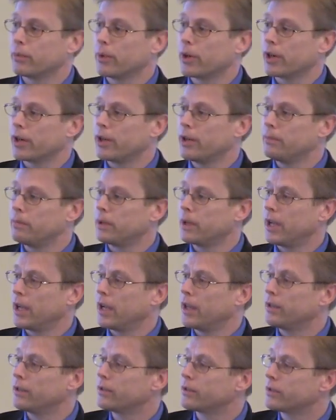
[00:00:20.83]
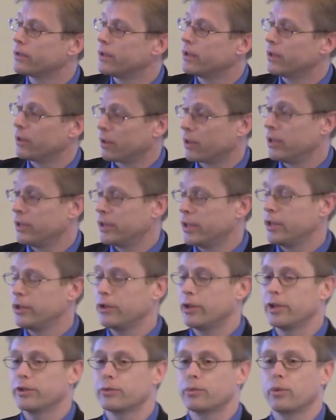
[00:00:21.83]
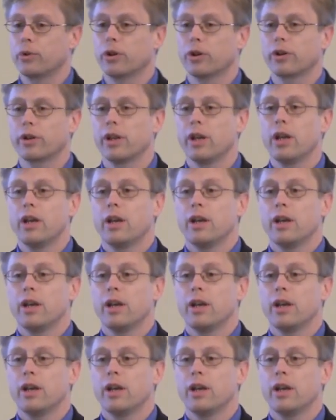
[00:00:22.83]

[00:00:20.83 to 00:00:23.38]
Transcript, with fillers: where he began or continued his work